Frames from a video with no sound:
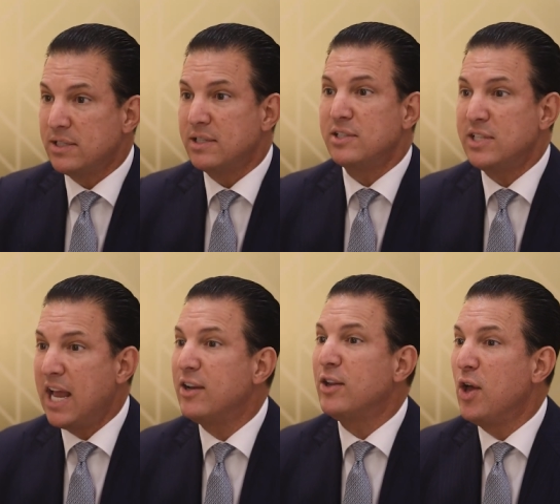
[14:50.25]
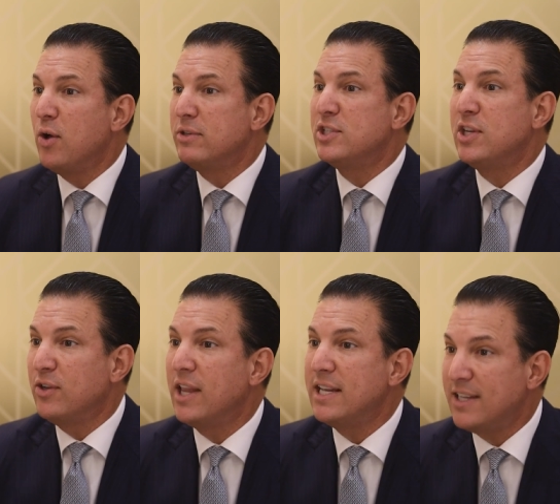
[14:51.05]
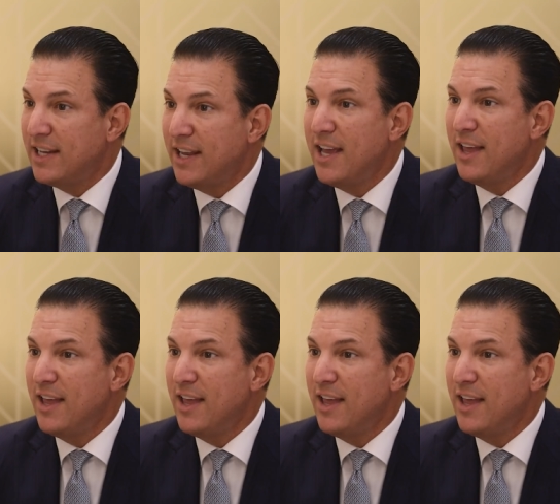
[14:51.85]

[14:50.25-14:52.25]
this standalone single entity